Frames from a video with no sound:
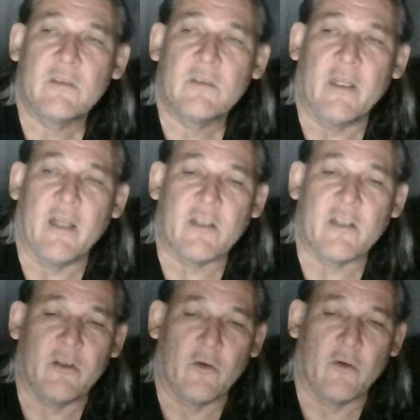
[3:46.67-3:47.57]
And
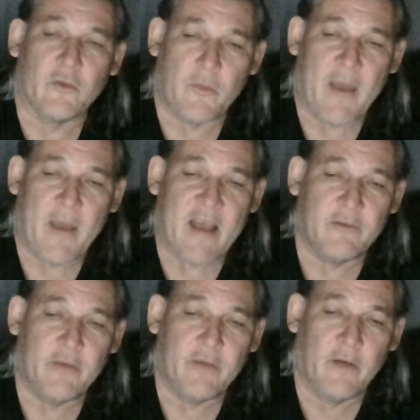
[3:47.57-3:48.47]
that's it. There's a pass
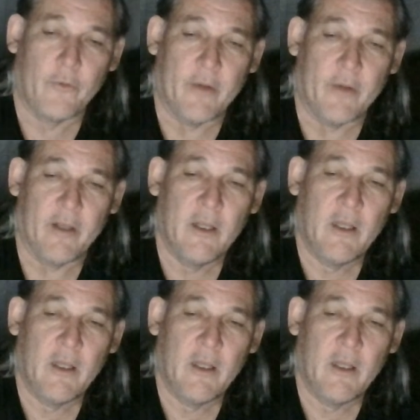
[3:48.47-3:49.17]
and a fail for it.